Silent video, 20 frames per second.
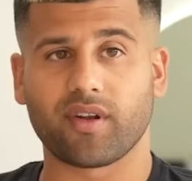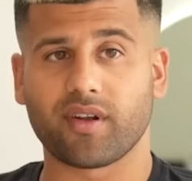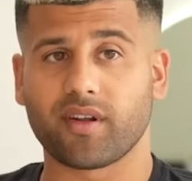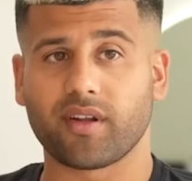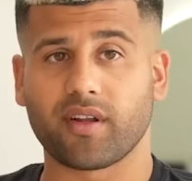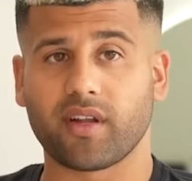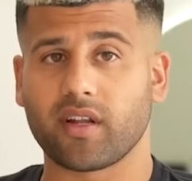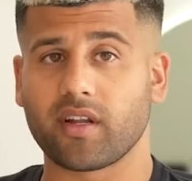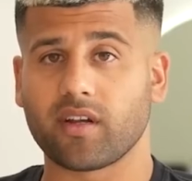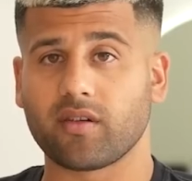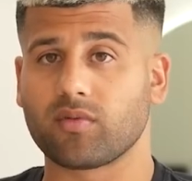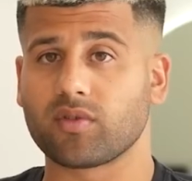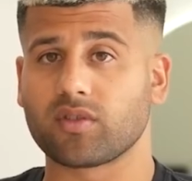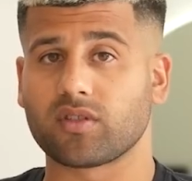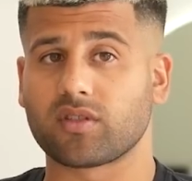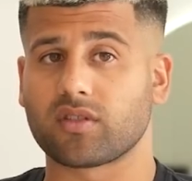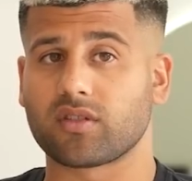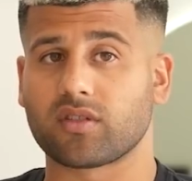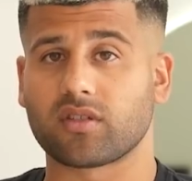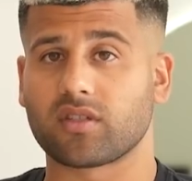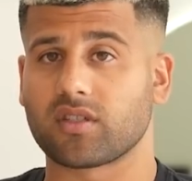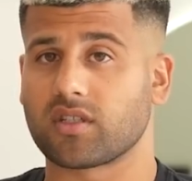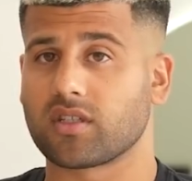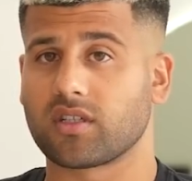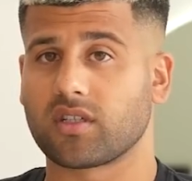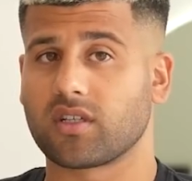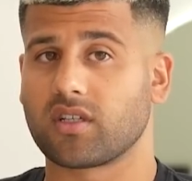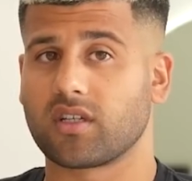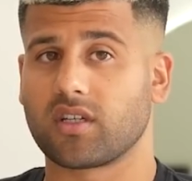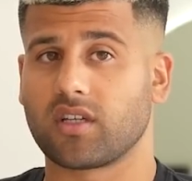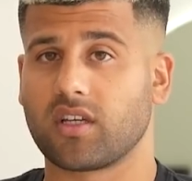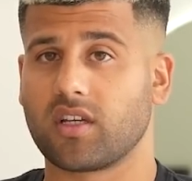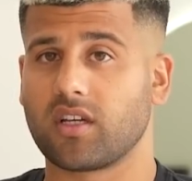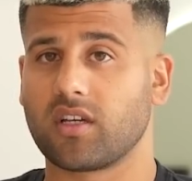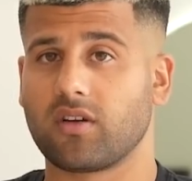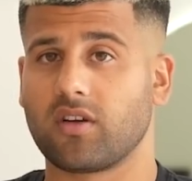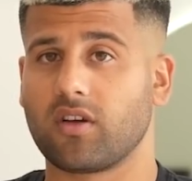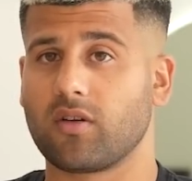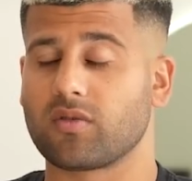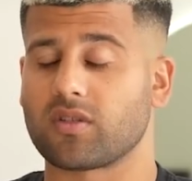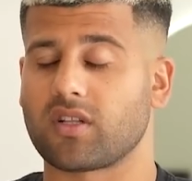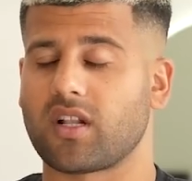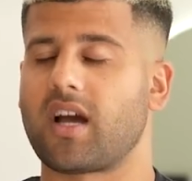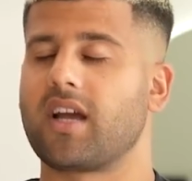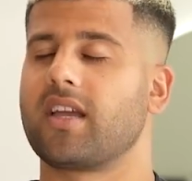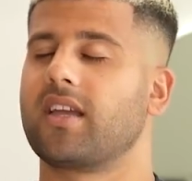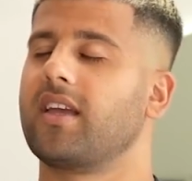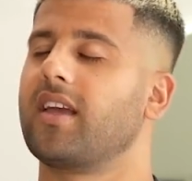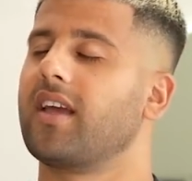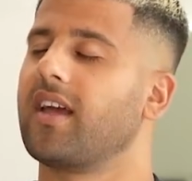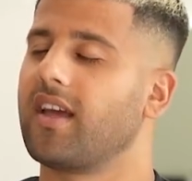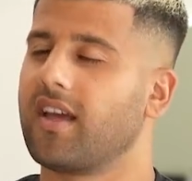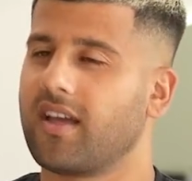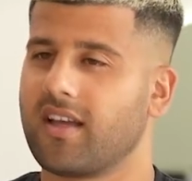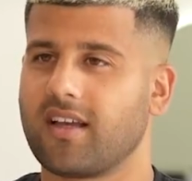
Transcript: And it was like, yeah,